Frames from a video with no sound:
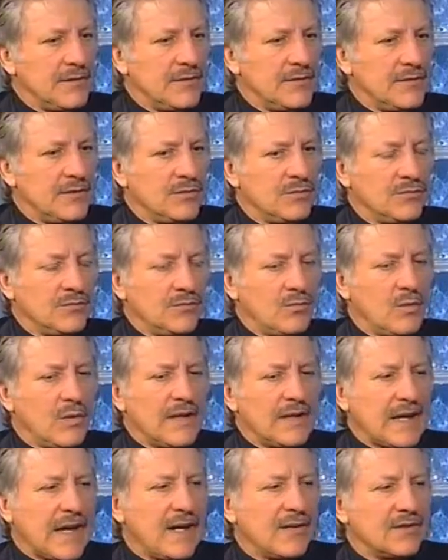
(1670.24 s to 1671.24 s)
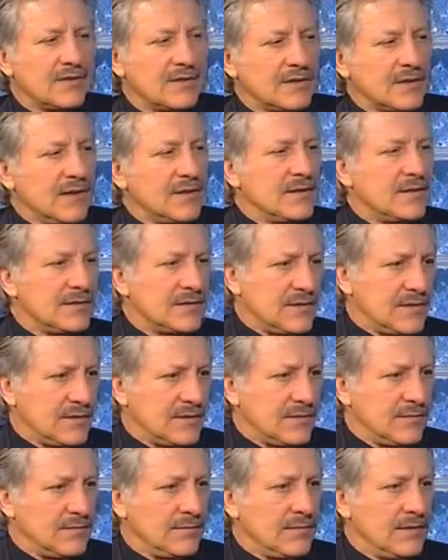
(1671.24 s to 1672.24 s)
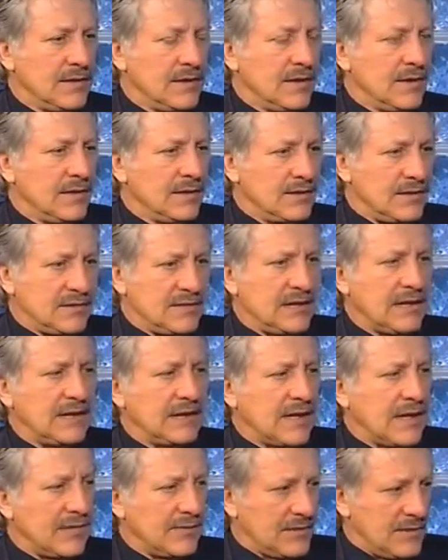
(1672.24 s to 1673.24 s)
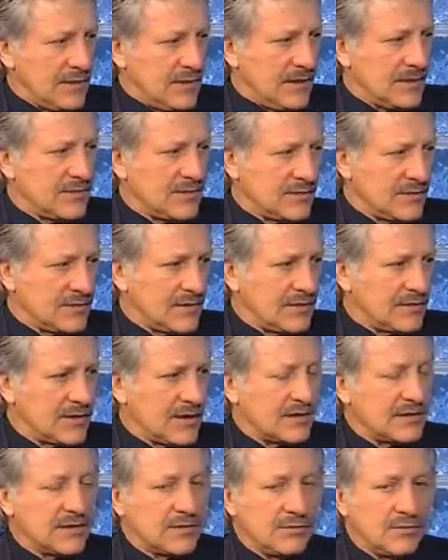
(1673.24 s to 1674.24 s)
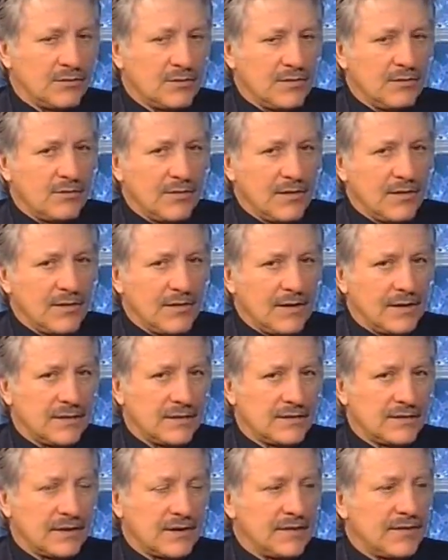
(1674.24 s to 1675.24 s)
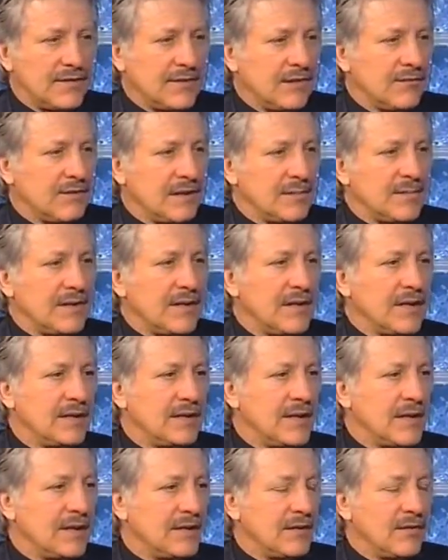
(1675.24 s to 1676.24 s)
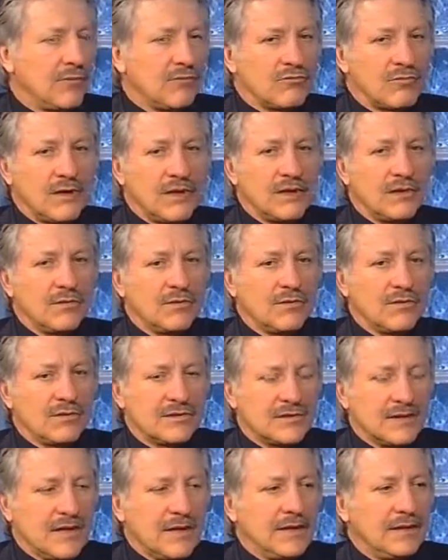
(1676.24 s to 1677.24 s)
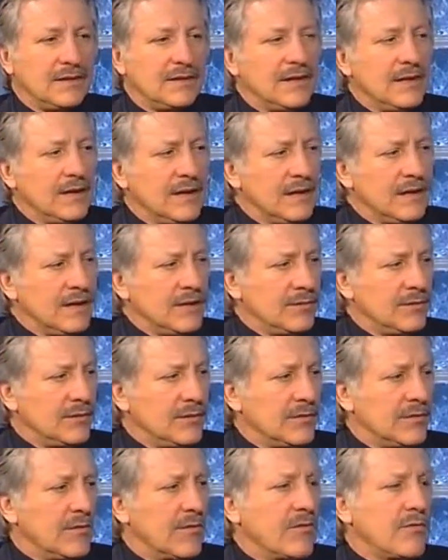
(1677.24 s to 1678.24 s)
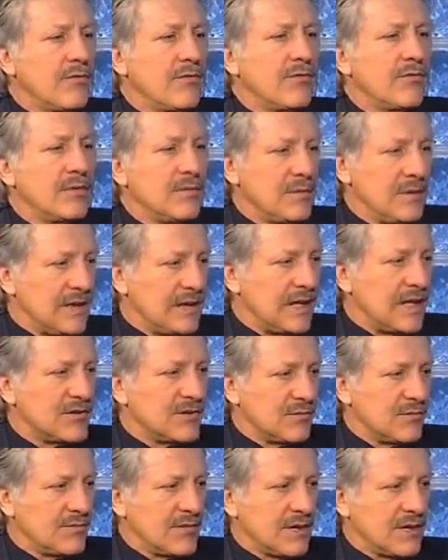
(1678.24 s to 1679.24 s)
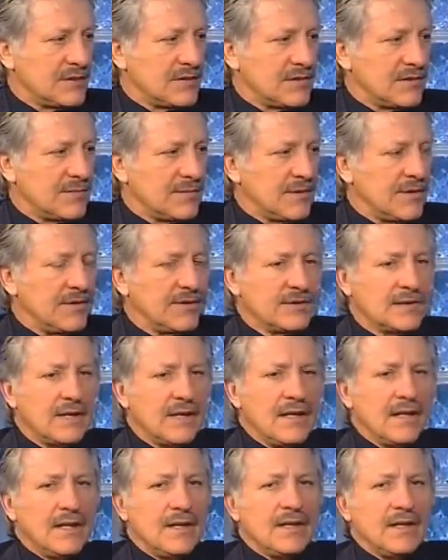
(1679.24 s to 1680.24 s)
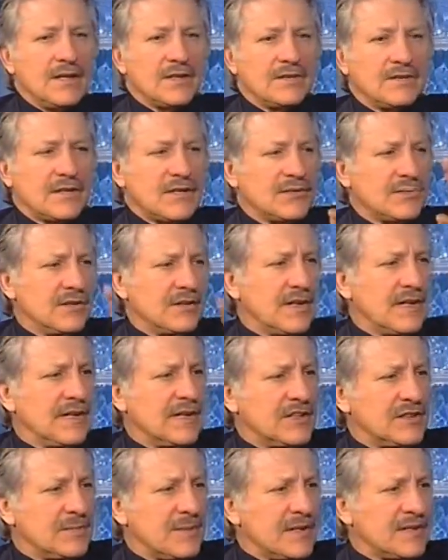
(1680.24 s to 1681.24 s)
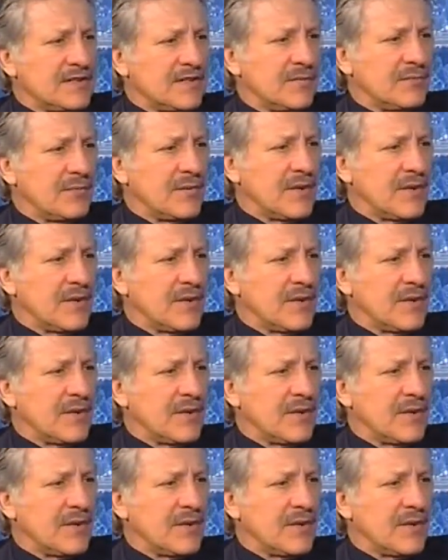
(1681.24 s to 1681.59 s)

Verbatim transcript: if you went outside the system to seek an advocate, as you're suggesting, would be one thing. The second thing right behind that, uh, running alongside it, be to go through the mediation process because it's such an inexpensive